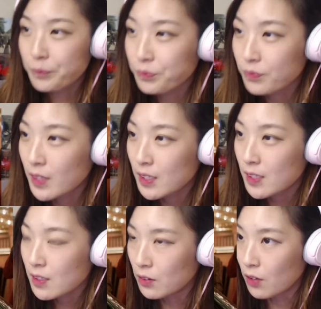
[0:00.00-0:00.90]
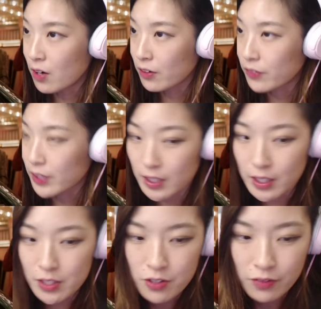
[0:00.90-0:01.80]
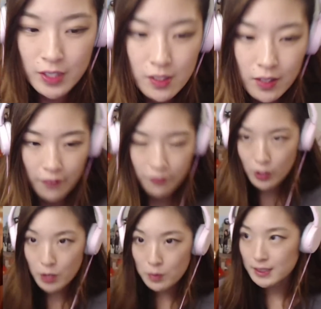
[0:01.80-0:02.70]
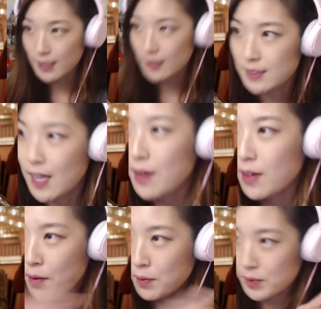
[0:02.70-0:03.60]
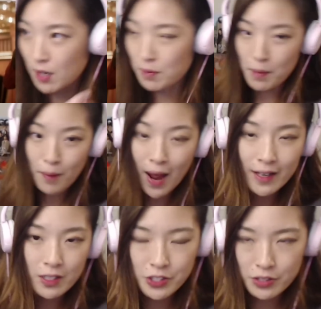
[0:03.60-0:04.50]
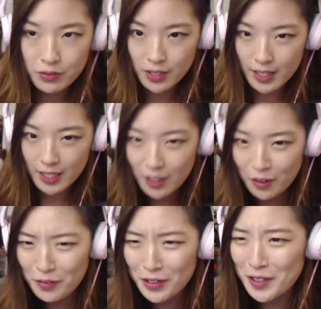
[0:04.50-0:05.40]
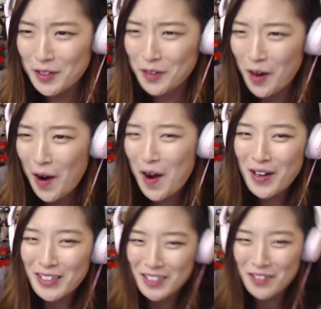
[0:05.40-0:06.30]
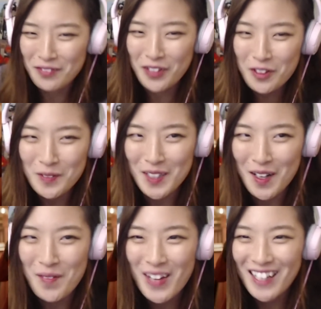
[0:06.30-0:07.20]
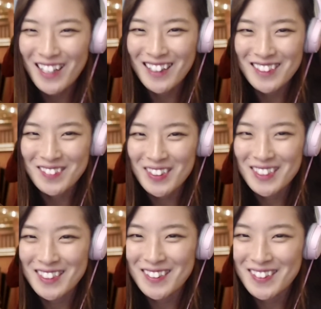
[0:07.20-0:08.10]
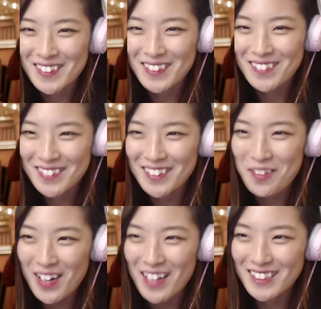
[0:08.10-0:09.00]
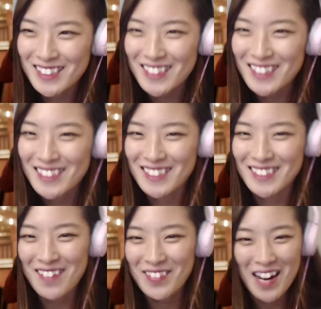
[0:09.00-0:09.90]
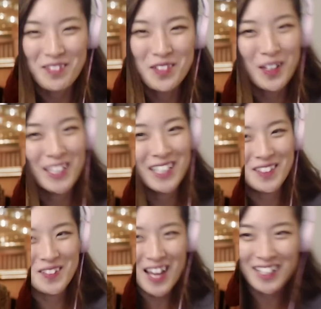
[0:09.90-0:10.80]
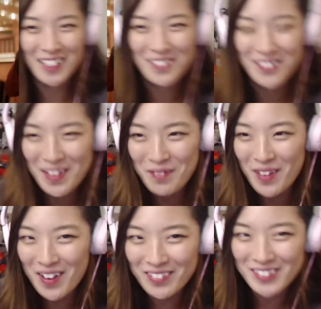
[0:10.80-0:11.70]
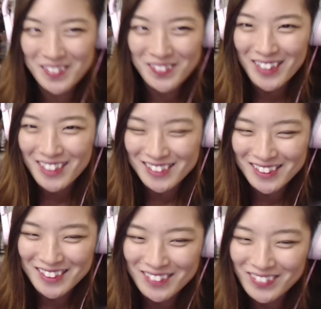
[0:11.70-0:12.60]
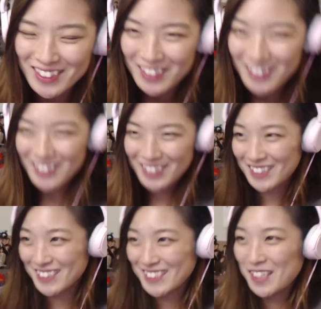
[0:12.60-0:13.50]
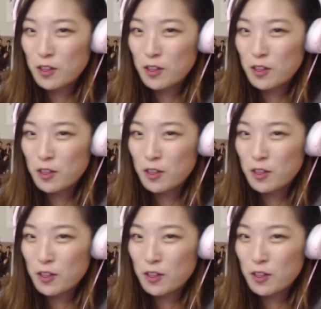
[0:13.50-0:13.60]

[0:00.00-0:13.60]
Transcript: This is a long freaking intro for this. Okay, 41 seconds. Not, I'm talking about my intro. Okay. Oh, they're in a car. It's a convertible top. And there's 1, 2, 3, 4, 5, 6, 7. I have no idea who any of them are so far because they're covered. Let's see.